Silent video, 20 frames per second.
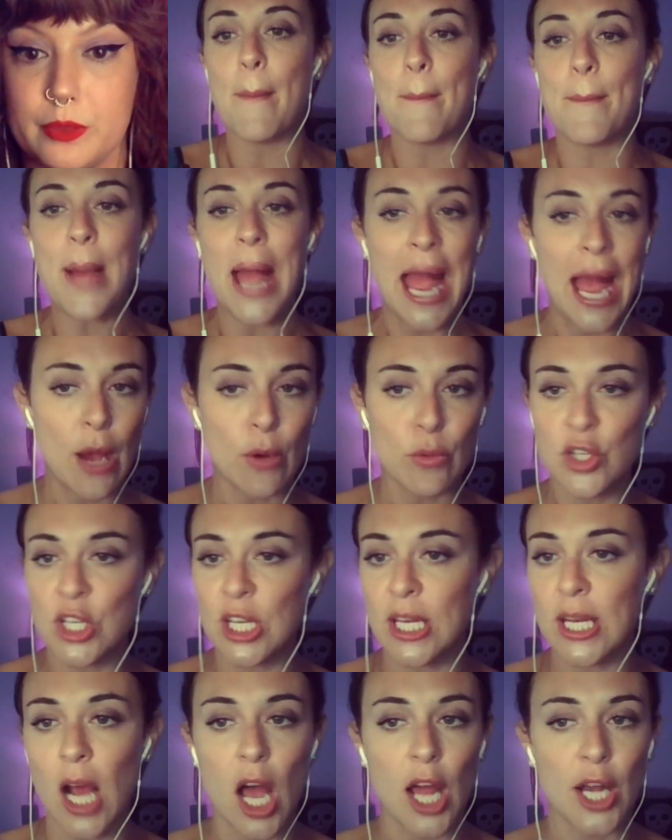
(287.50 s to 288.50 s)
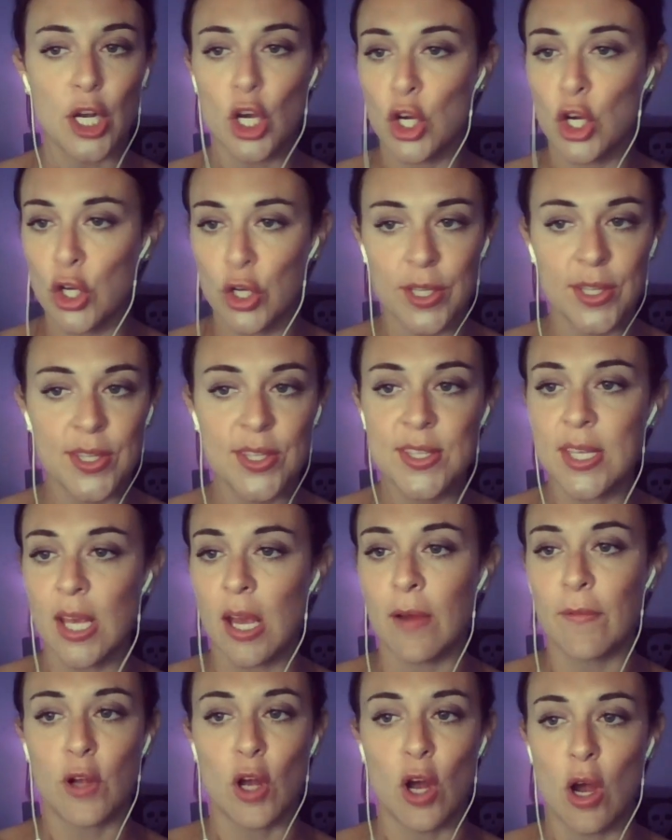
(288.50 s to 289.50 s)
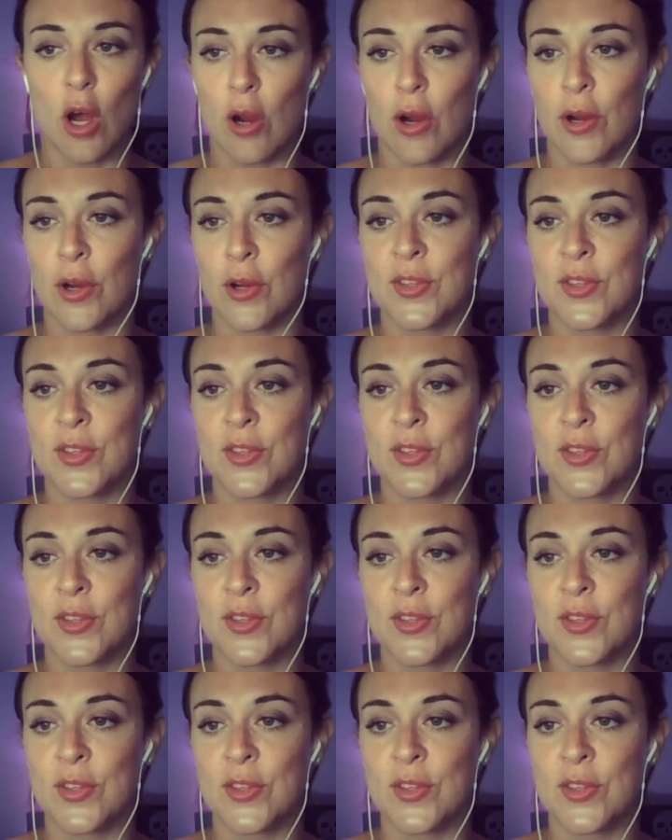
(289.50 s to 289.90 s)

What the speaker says: Pounded on hoods of cars,